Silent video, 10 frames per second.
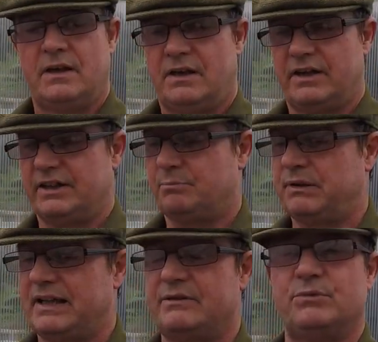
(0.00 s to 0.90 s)
and the
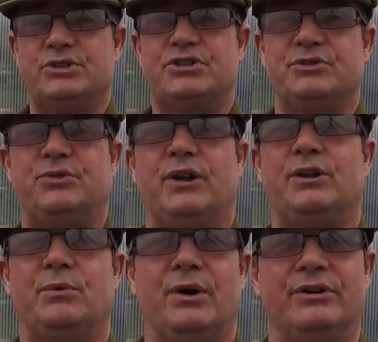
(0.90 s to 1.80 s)
plan was to
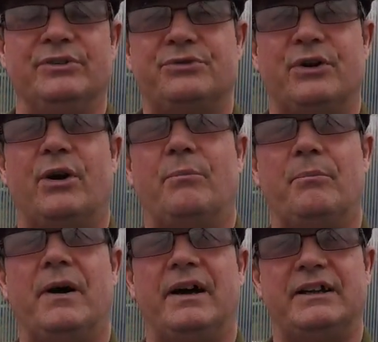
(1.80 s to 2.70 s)
follow on
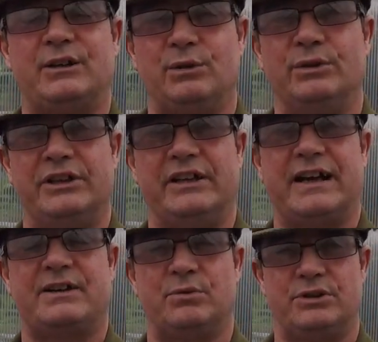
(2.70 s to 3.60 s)
from my Claudia
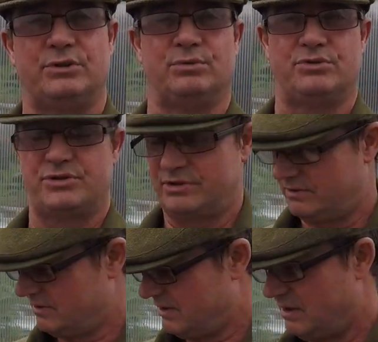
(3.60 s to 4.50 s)
Aqua Dulce,
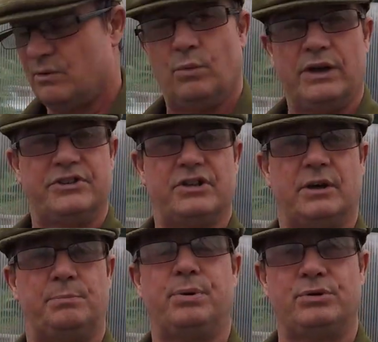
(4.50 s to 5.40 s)
which
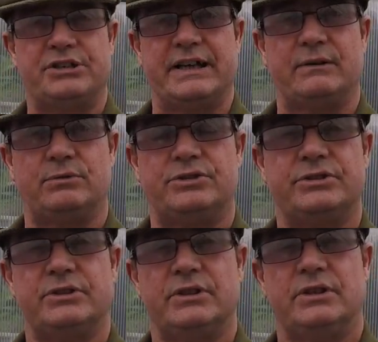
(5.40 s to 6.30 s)
I put out
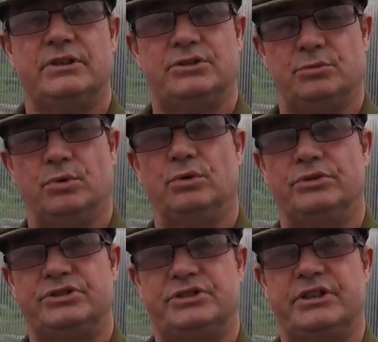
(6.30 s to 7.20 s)

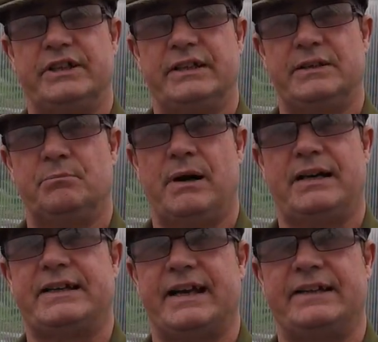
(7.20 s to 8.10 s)
towards the
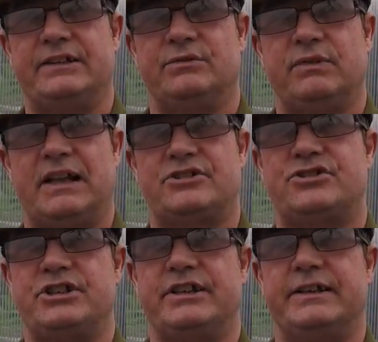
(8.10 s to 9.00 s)
back end of
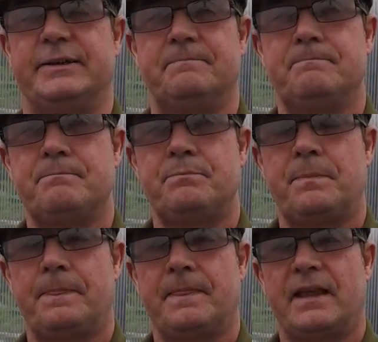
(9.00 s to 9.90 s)
last year.
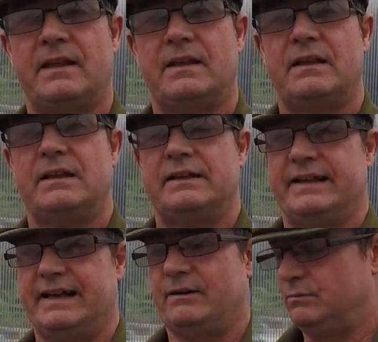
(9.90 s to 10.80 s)

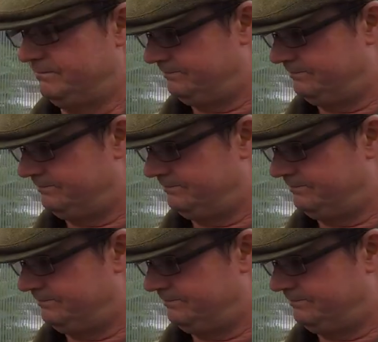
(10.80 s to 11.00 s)
Now,